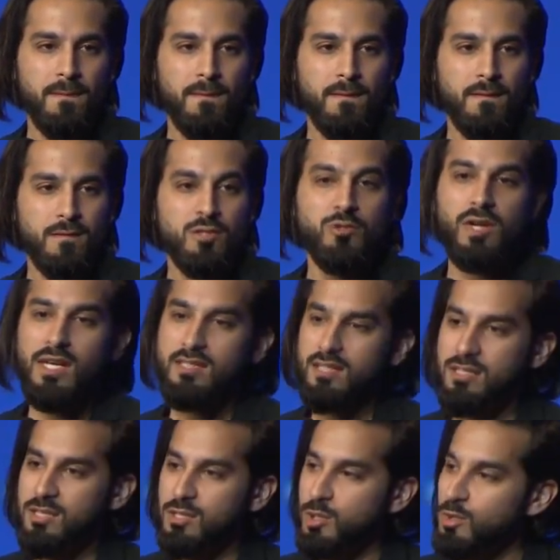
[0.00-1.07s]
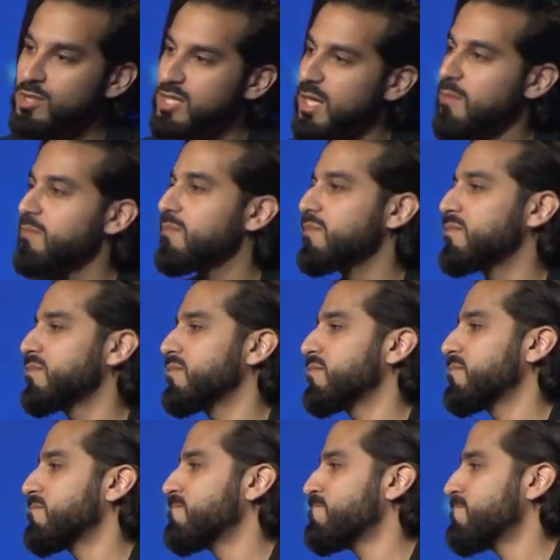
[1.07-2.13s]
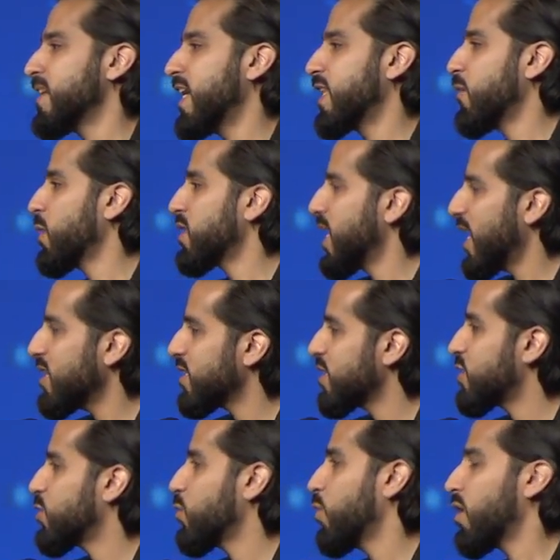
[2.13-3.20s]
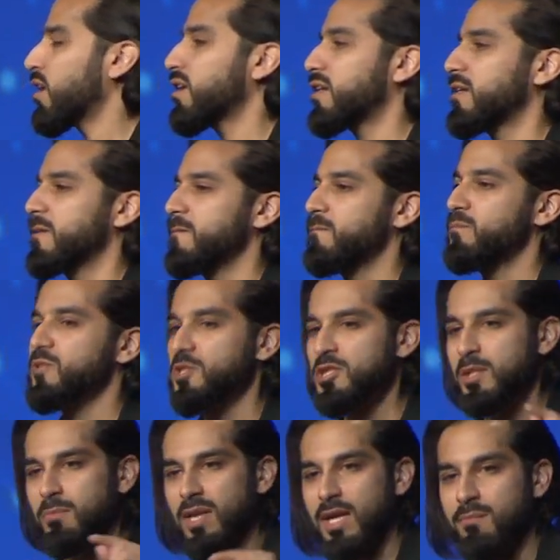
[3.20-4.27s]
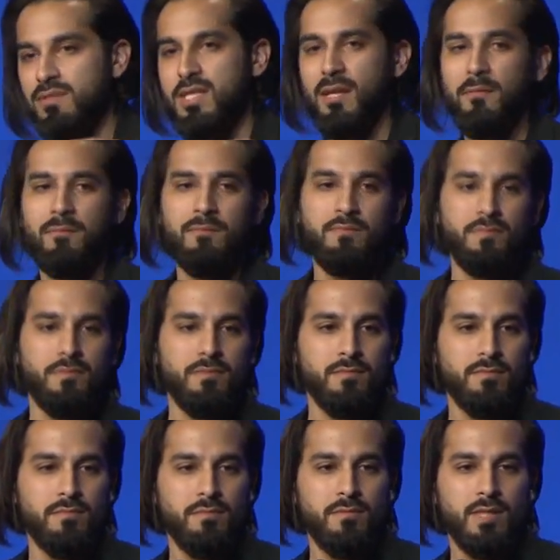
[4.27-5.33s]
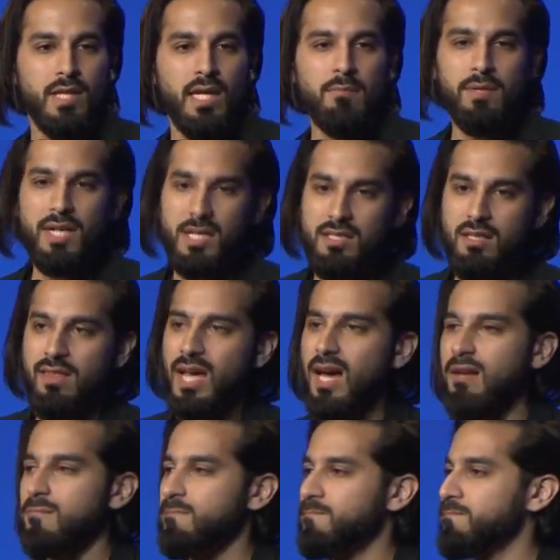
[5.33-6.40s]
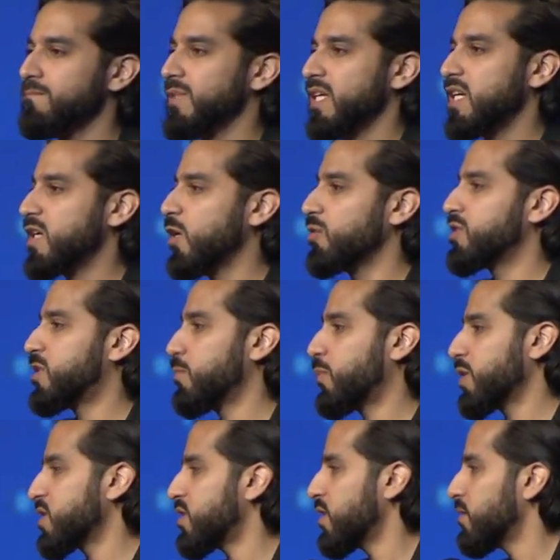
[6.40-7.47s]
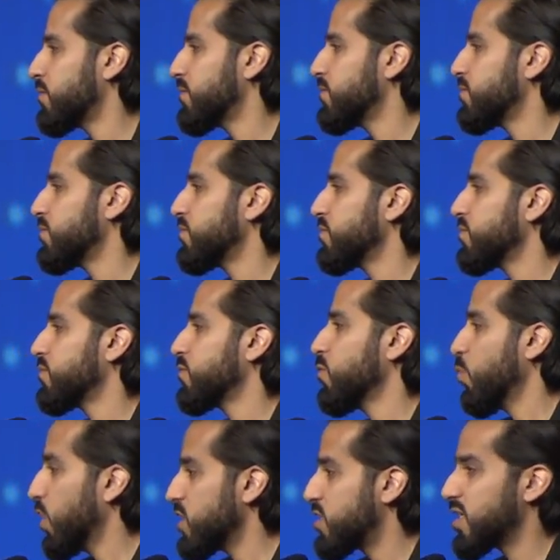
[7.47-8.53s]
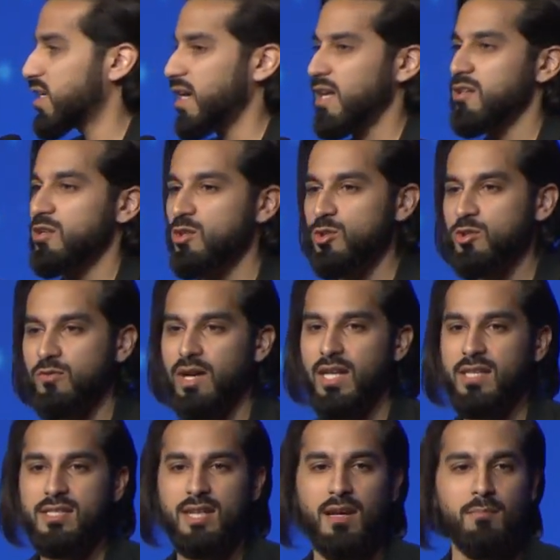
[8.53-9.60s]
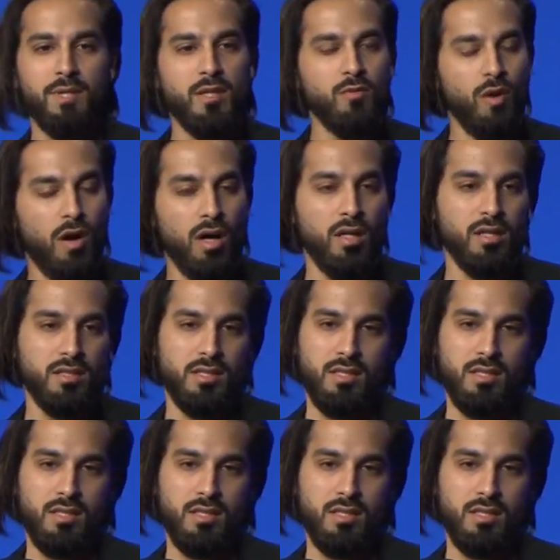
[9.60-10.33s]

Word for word: She tries to seduce him, and then when that doesn't work, she blames him. And because of that, he goes to prison. Once again, Yusuf alayhi salam being wronged.